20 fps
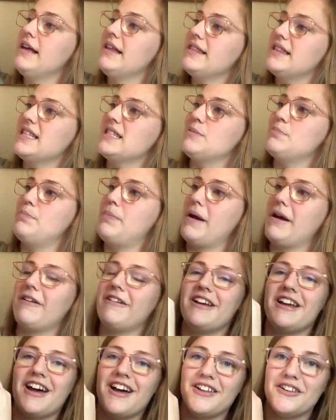This
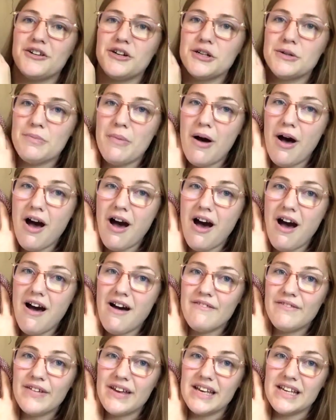berry colored
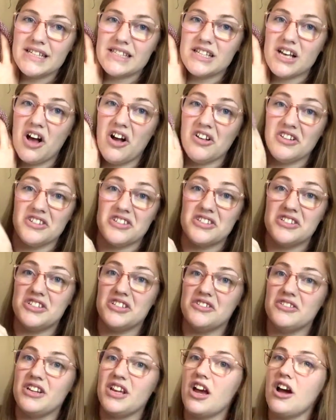mauve is called
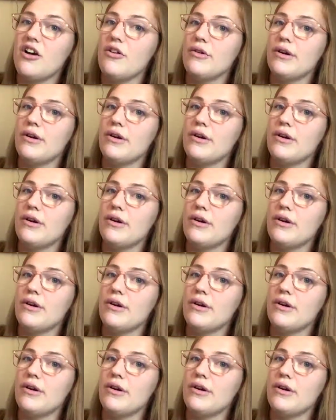studio,